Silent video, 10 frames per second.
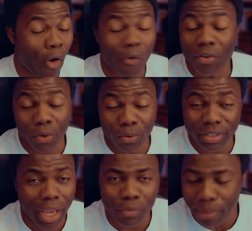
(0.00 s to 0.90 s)
of
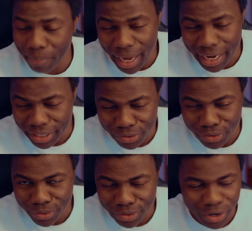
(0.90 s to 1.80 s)
course I will buy to
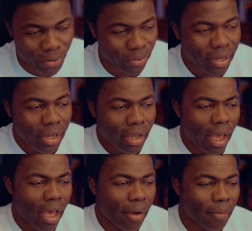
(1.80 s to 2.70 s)
do so,
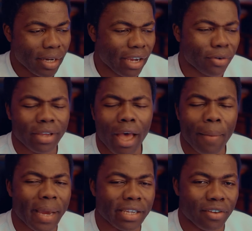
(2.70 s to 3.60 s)
but I couldn't
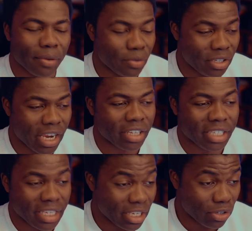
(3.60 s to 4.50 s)
help myself but to check
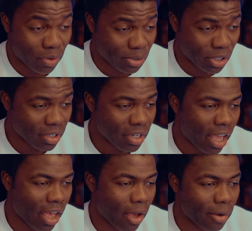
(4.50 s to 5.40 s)
the description.
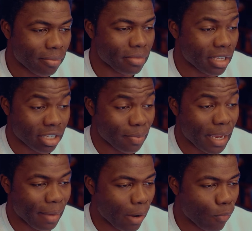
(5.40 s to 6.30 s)
It is
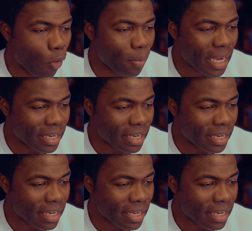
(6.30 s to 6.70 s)
made by Warp